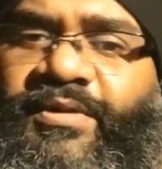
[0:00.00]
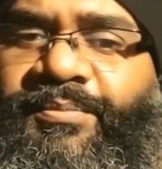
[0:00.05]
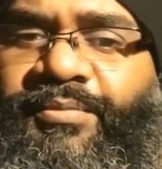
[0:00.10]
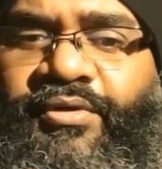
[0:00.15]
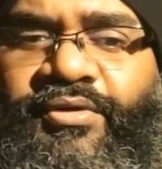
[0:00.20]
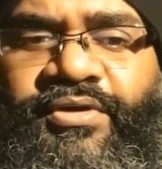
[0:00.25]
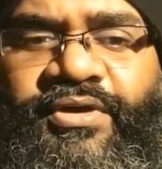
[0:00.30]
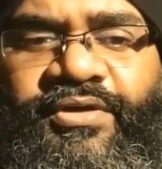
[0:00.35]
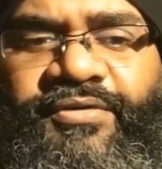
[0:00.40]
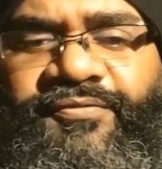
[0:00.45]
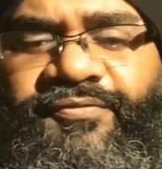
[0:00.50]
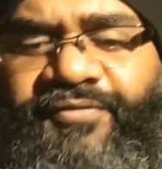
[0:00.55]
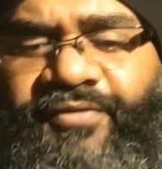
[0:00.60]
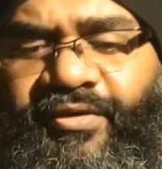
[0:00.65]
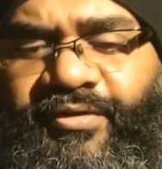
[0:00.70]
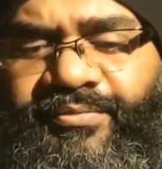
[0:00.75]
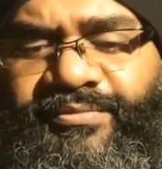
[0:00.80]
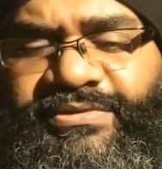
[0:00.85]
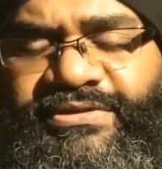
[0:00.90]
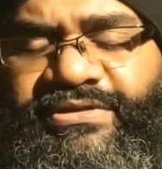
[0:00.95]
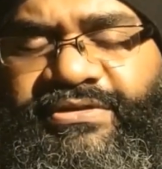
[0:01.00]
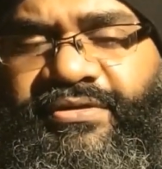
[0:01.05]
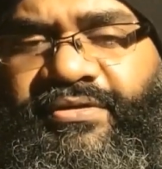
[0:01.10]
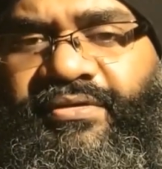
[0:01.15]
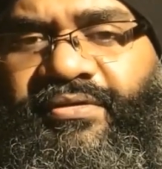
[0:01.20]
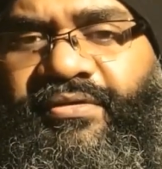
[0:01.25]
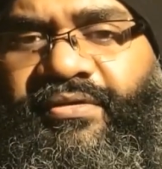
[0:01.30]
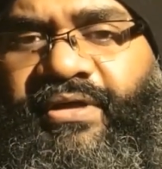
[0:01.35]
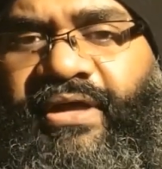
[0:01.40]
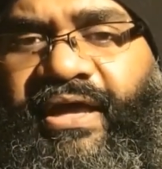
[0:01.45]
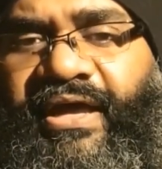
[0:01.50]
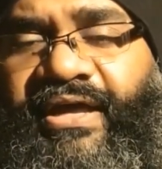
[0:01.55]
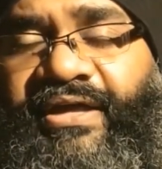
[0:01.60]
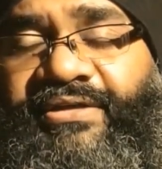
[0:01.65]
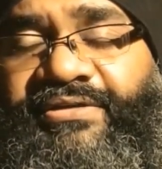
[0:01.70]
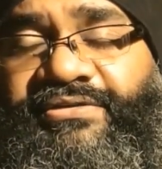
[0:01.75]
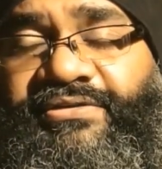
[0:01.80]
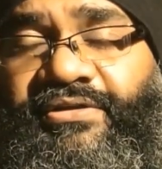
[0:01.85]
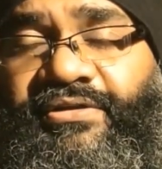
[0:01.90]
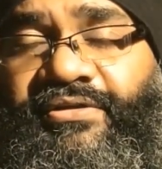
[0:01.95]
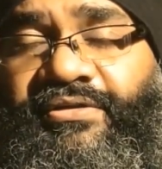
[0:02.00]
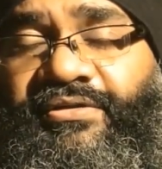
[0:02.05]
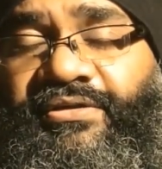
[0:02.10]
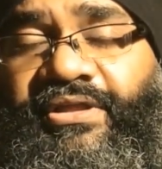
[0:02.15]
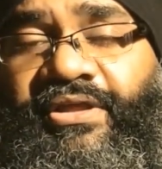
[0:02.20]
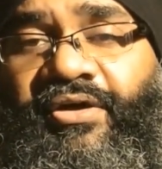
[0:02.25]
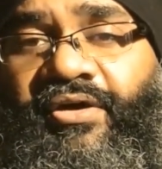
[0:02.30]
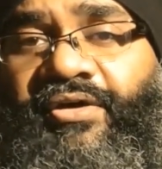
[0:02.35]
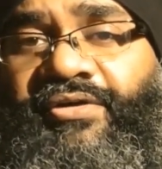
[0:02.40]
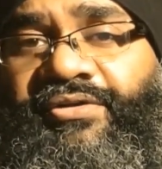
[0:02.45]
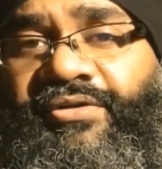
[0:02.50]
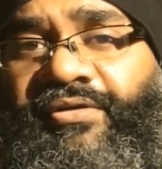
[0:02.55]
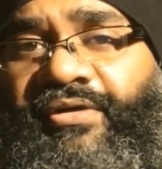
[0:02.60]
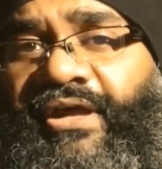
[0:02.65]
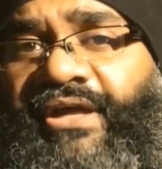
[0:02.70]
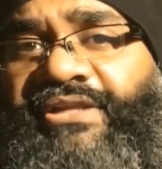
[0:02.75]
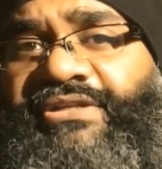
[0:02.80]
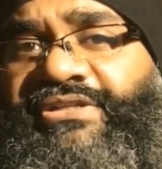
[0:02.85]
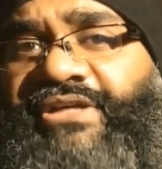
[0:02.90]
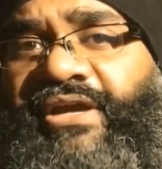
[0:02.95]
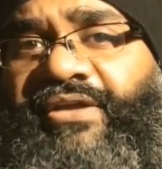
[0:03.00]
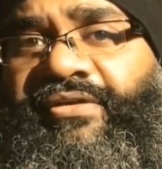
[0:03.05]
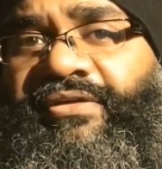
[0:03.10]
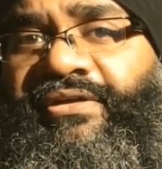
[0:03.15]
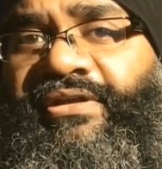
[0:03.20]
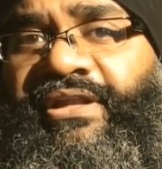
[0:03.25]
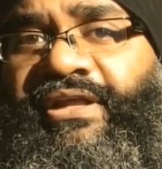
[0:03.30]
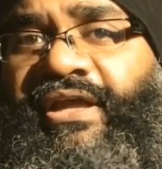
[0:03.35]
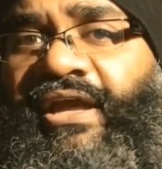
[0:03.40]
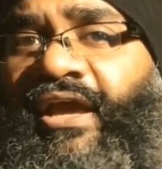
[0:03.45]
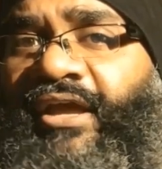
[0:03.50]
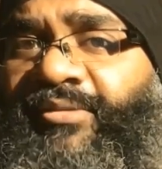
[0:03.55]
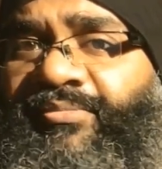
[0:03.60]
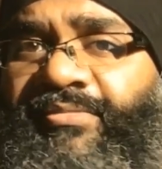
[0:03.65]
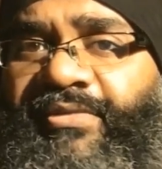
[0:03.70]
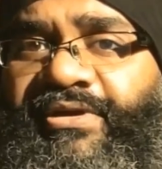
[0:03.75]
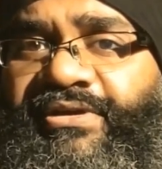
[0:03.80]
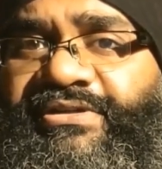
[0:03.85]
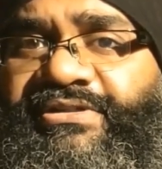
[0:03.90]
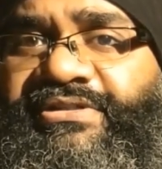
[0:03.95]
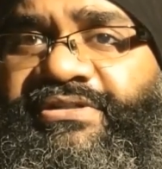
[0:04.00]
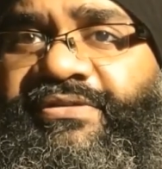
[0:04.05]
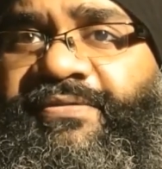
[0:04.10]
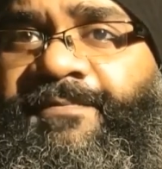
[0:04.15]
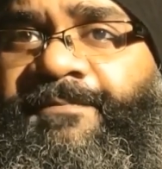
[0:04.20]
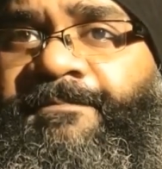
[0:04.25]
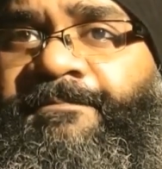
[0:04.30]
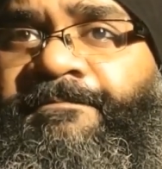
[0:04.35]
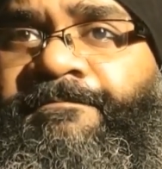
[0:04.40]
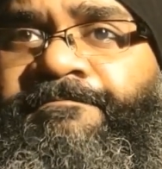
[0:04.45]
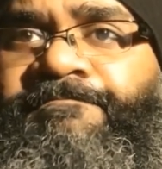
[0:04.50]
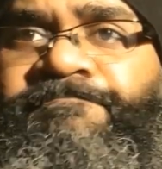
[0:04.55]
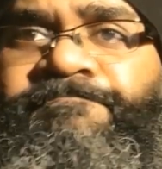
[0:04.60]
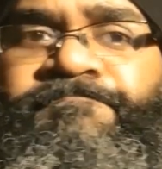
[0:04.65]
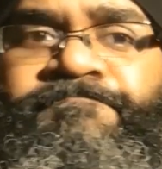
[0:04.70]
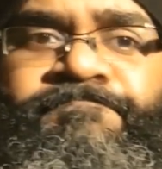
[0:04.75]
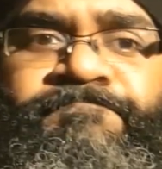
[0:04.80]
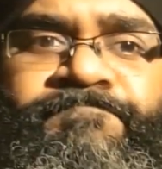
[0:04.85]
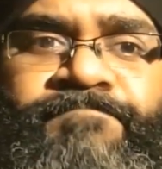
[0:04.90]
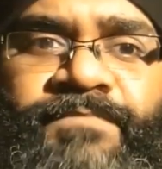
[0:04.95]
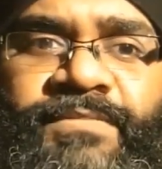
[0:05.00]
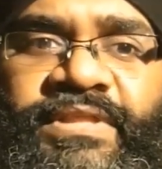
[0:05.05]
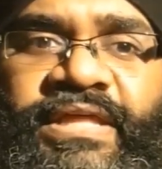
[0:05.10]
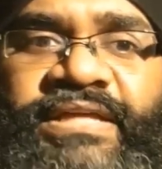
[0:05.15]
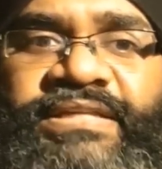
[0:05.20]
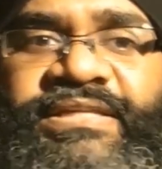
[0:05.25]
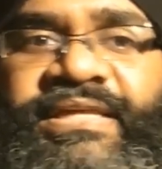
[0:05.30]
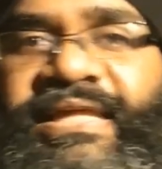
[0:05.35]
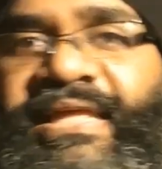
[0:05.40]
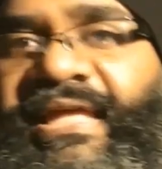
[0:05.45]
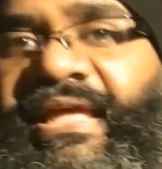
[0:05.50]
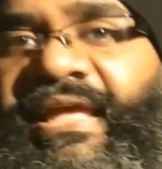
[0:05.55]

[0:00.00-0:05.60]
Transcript: book confirms, and the author indirectly admits, that he